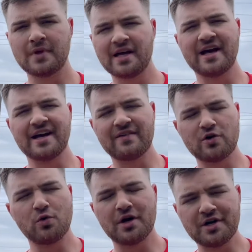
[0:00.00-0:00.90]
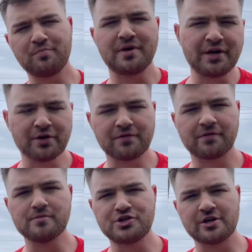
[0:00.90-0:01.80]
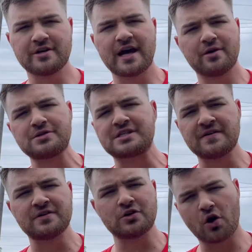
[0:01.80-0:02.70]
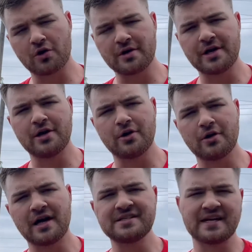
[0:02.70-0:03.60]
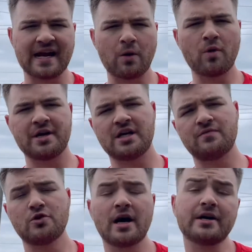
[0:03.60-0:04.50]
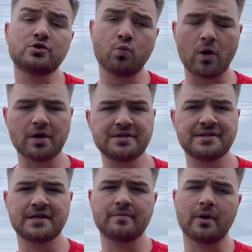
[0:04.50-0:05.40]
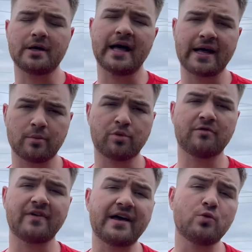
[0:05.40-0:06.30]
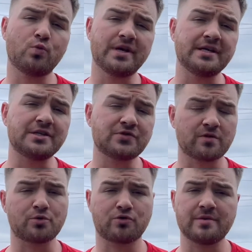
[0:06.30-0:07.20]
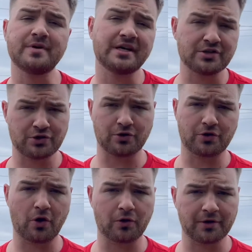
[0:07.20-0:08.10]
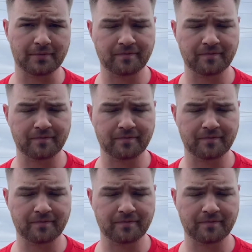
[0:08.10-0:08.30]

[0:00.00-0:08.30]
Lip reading: Hey everyone, Peter from Giordano's Gift and Garden here, and today I want to give you guys one tip on how to prevent weeds from creeping into your garden.